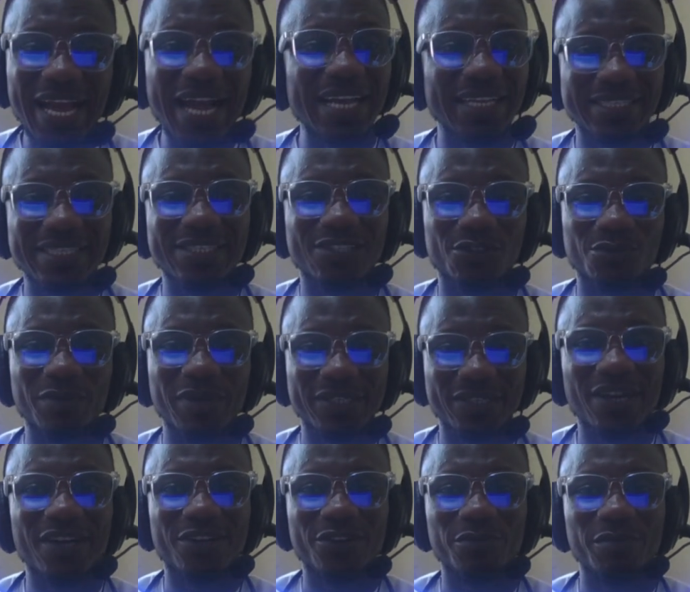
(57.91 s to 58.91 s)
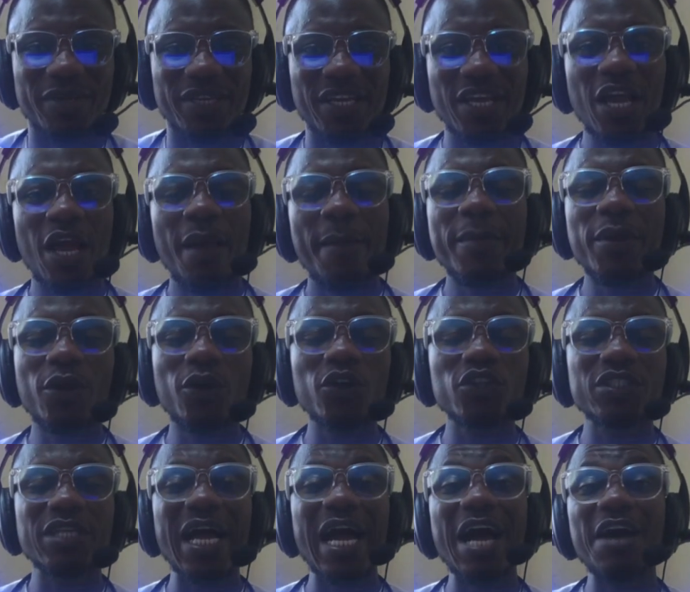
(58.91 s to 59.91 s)
access to my document
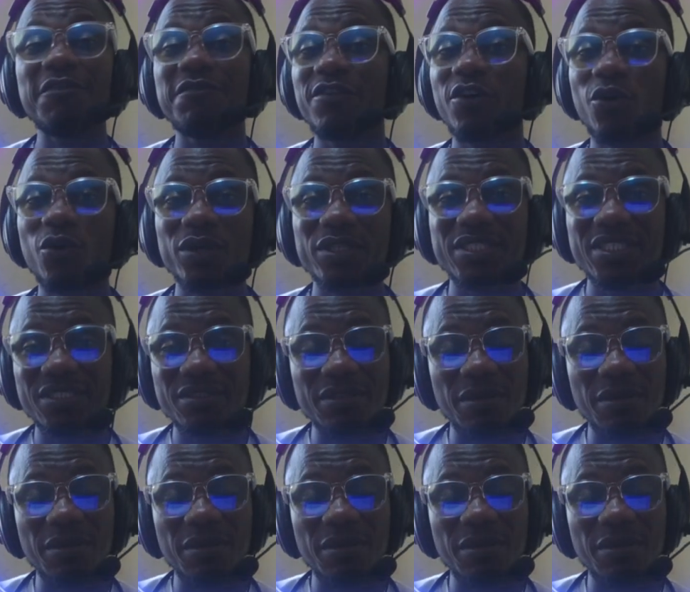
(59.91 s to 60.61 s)
because I've forgotten the